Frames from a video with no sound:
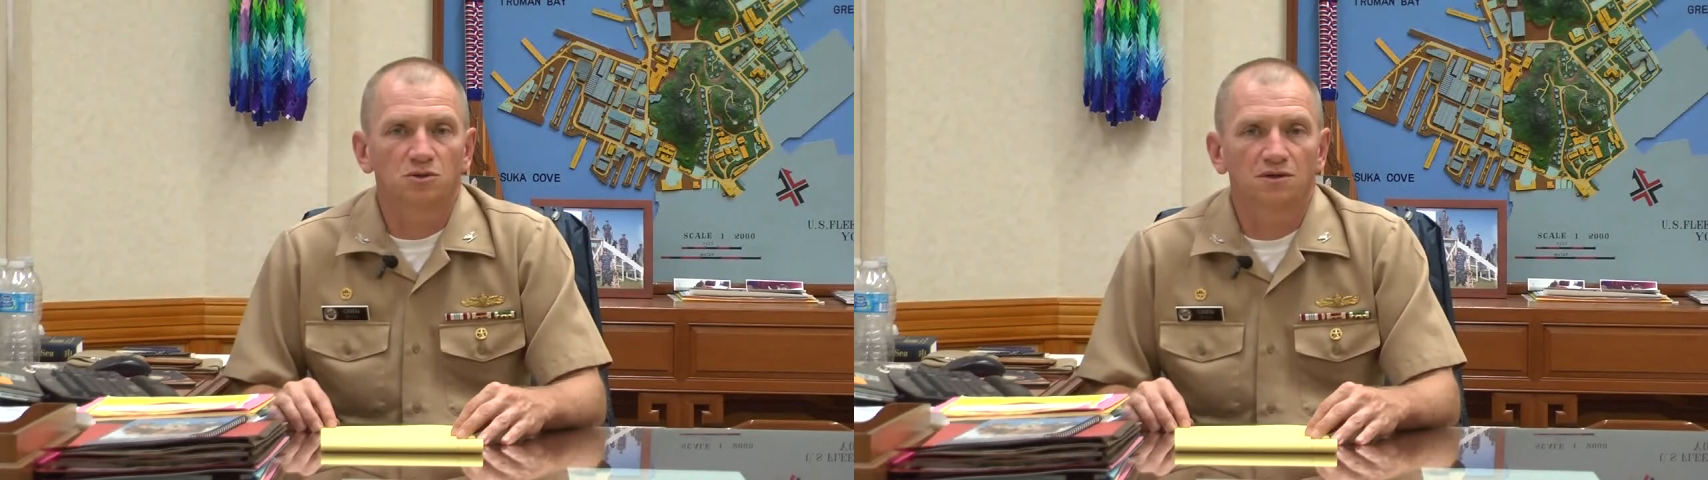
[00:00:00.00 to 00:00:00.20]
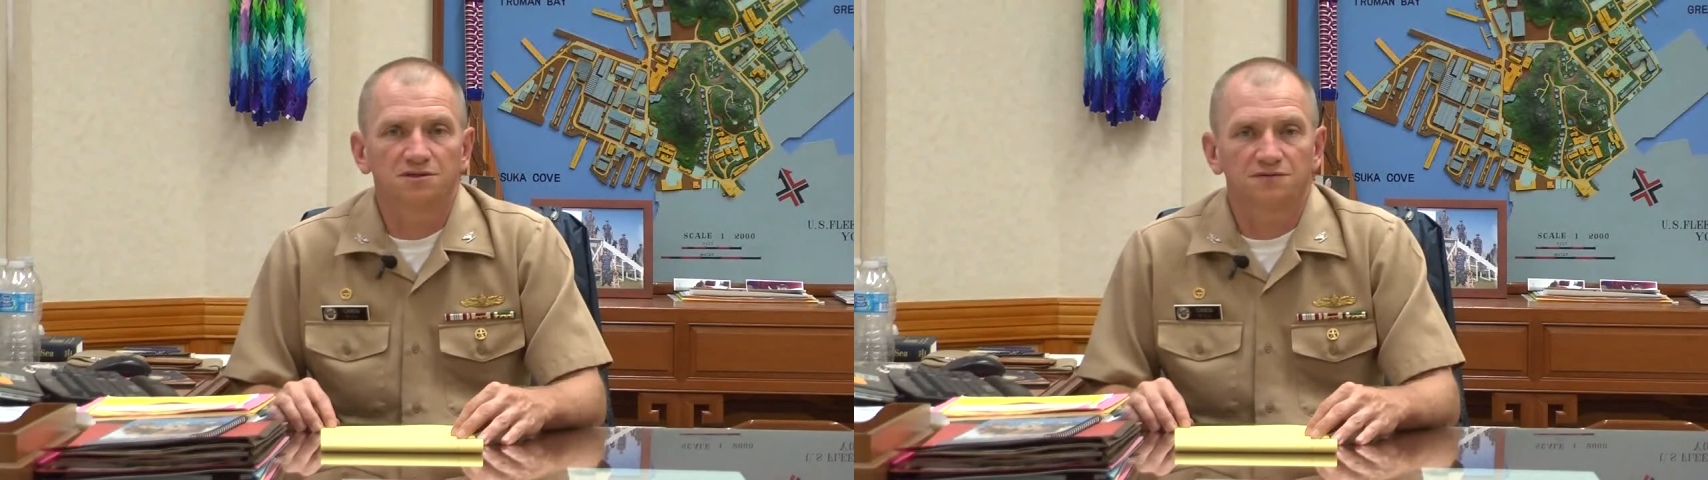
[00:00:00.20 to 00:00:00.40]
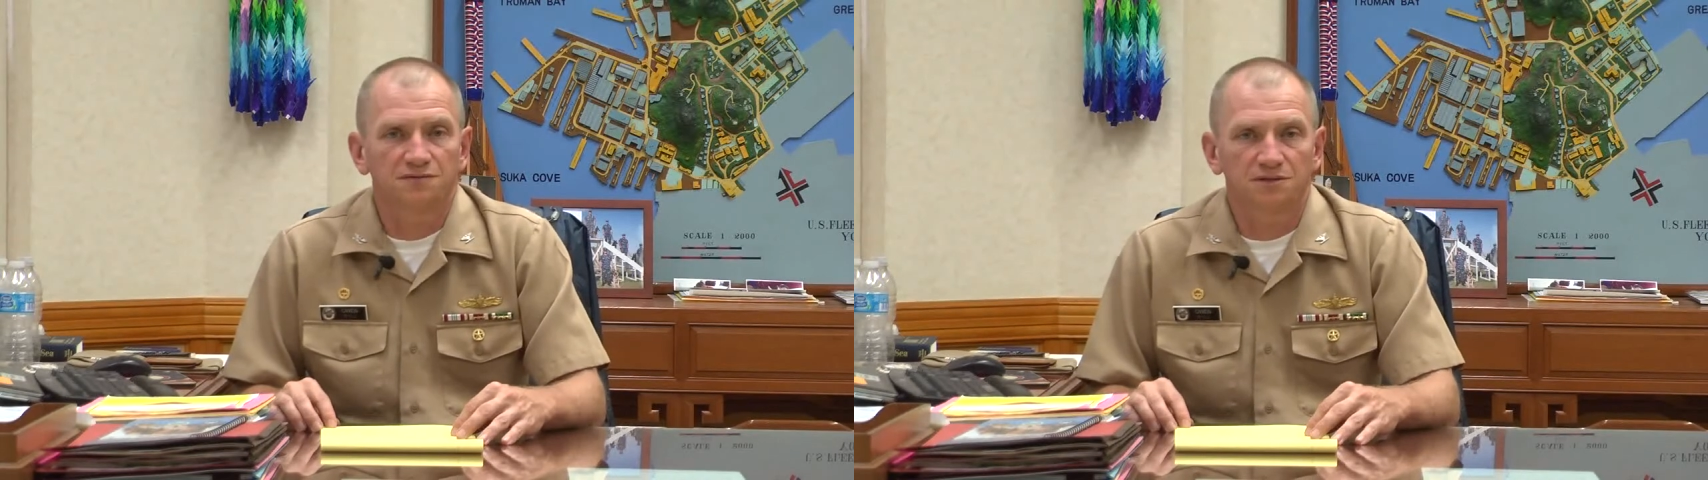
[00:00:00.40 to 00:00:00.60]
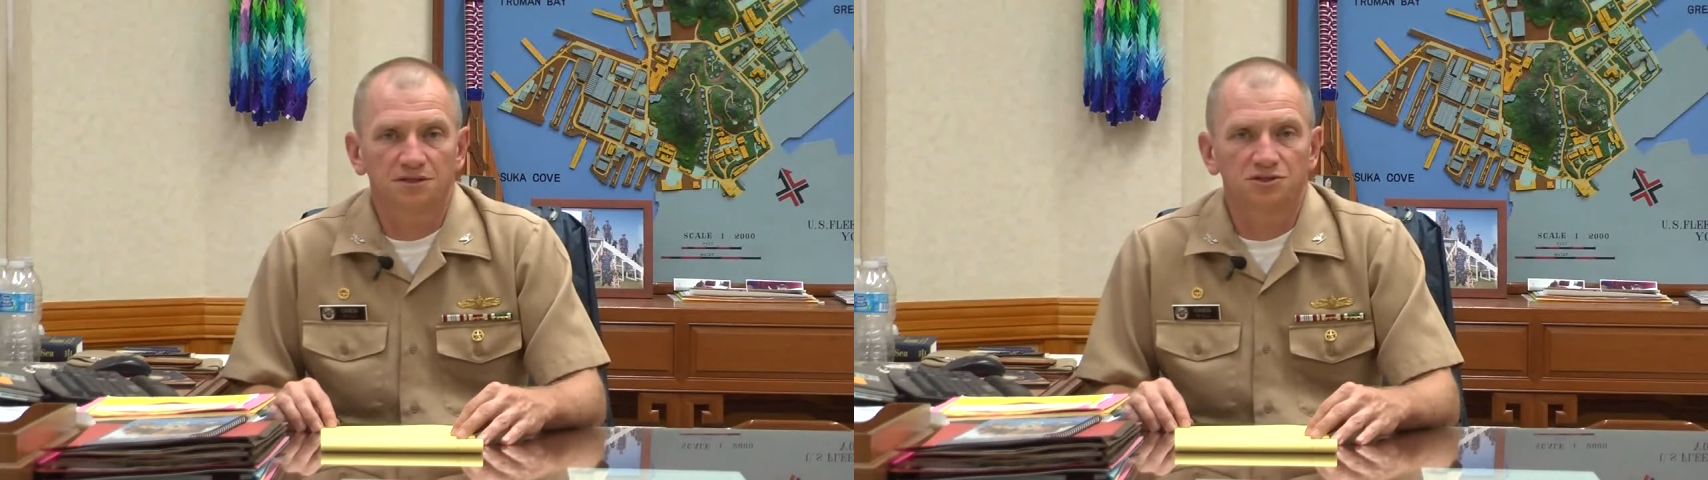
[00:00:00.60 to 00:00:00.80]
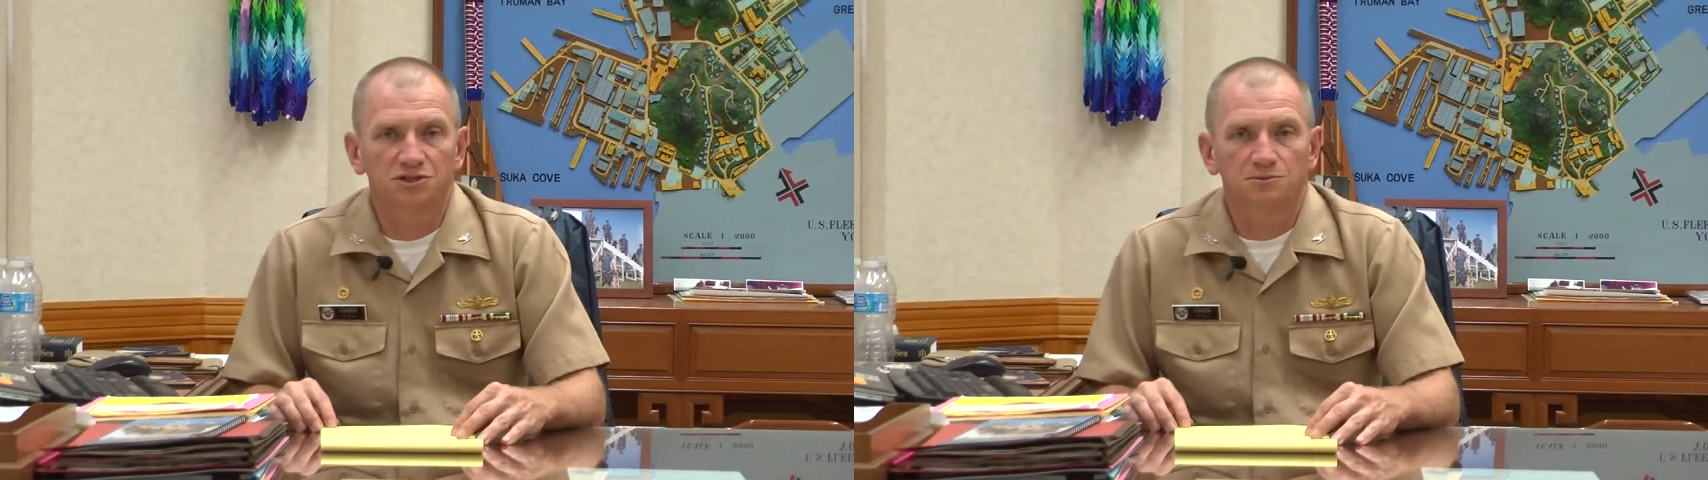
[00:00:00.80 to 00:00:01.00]
to all the different
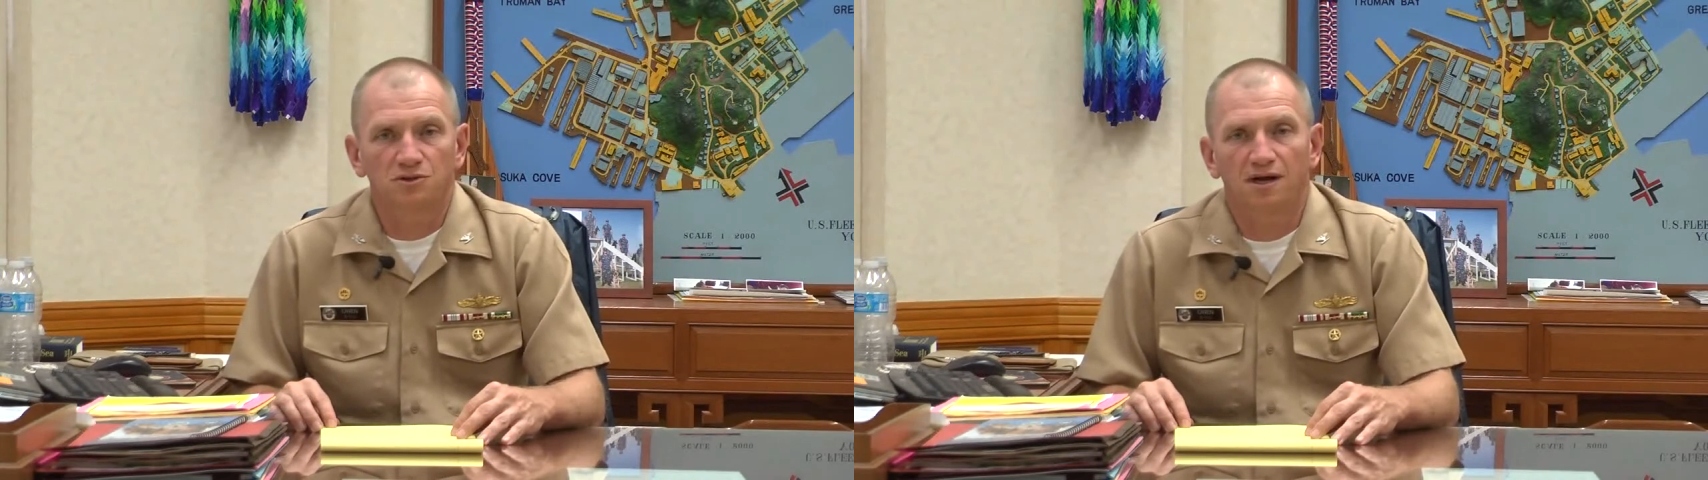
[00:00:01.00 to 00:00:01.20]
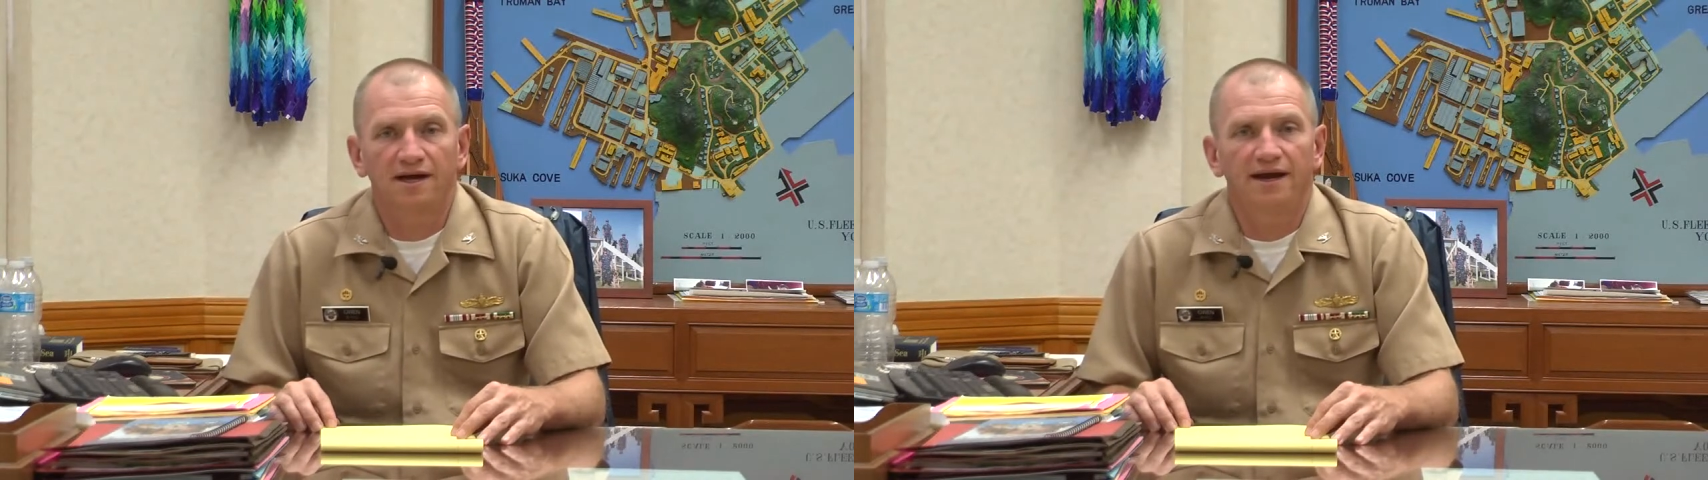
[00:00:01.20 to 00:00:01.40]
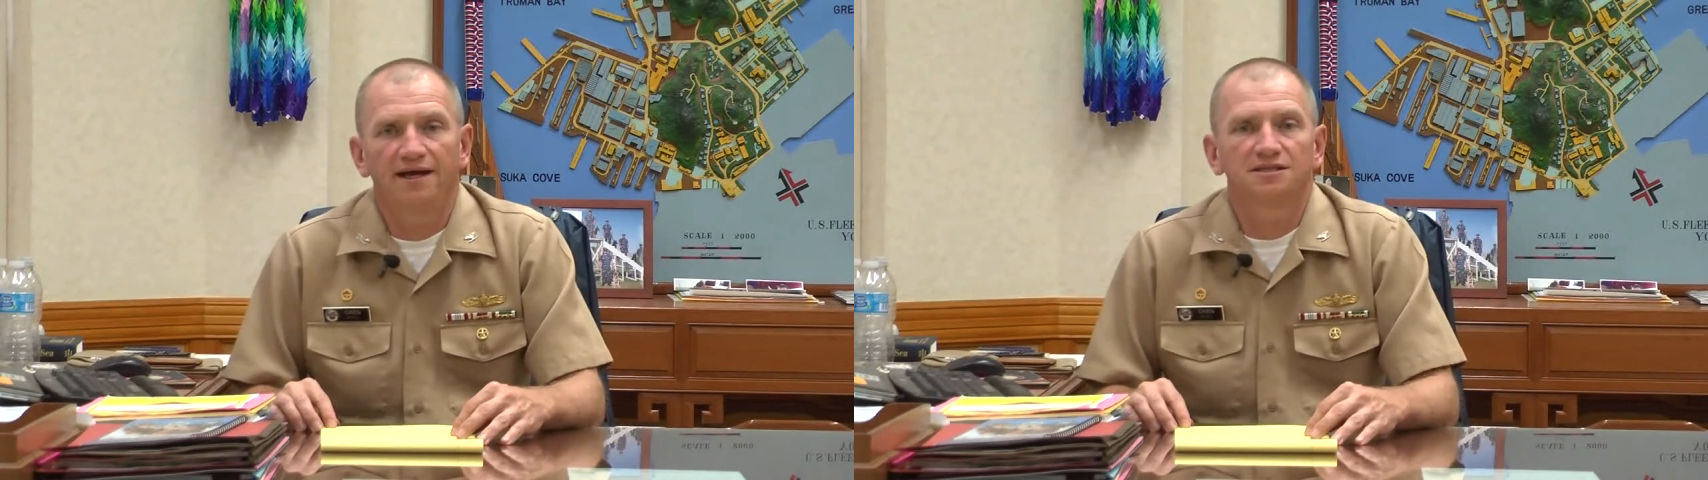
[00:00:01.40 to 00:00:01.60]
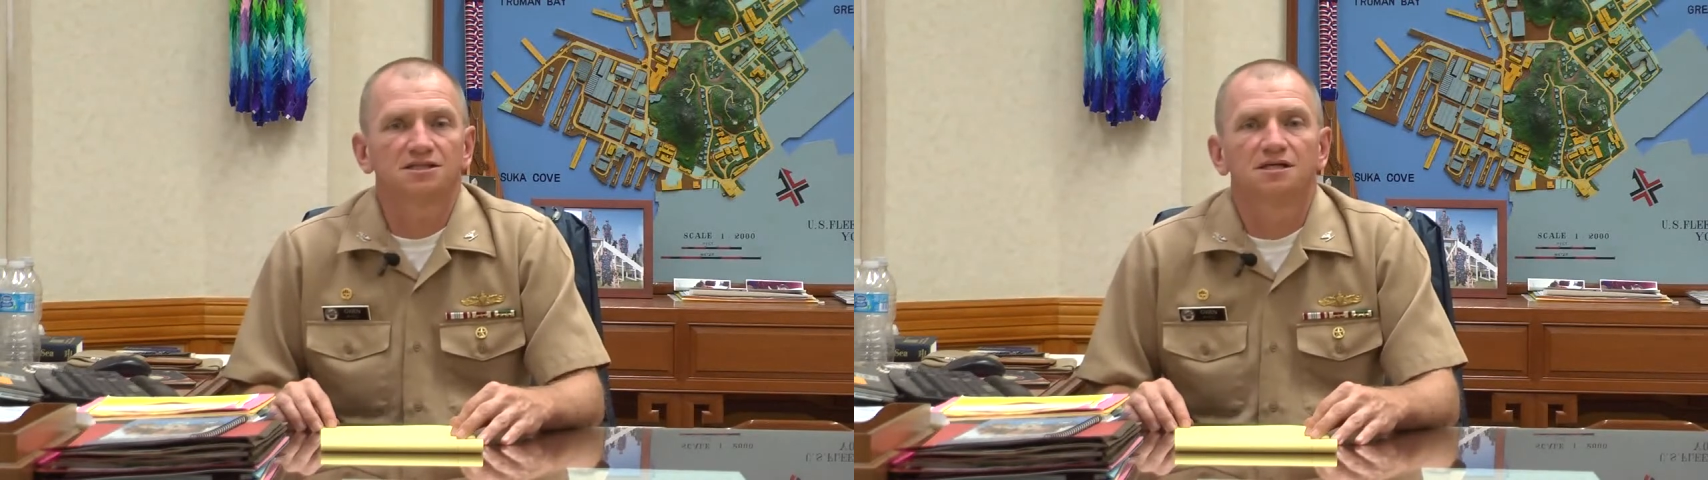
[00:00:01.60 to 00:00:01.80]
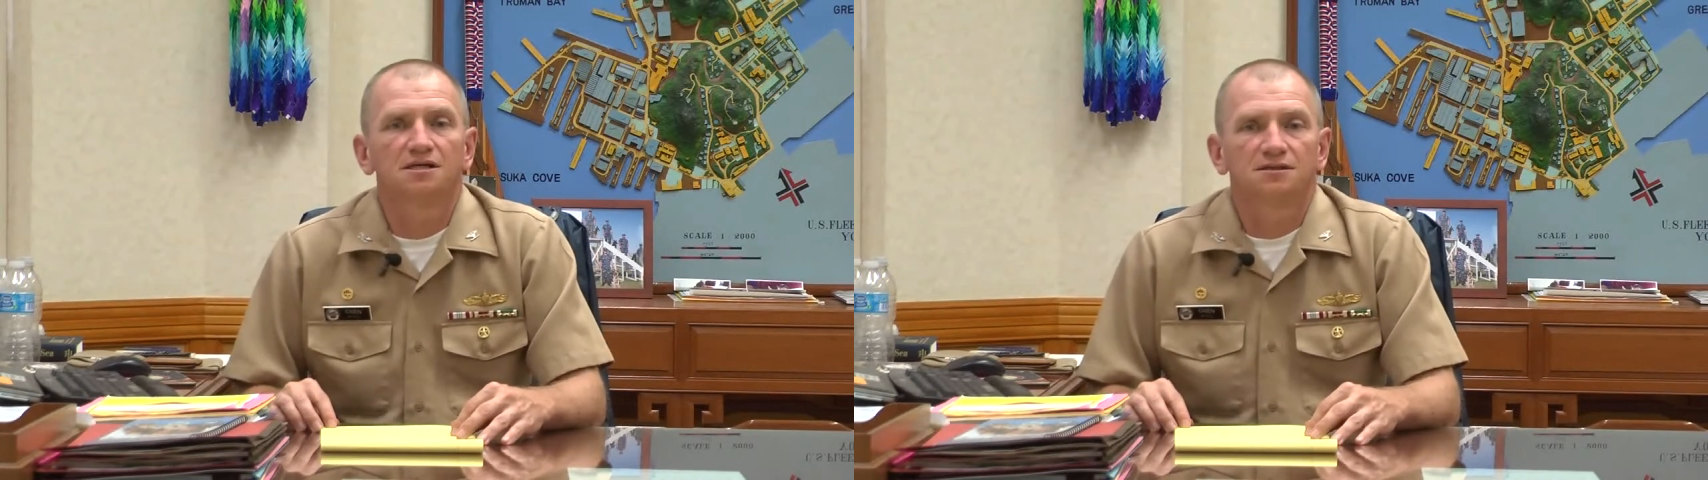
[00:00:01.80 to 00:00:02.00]
leadership triads.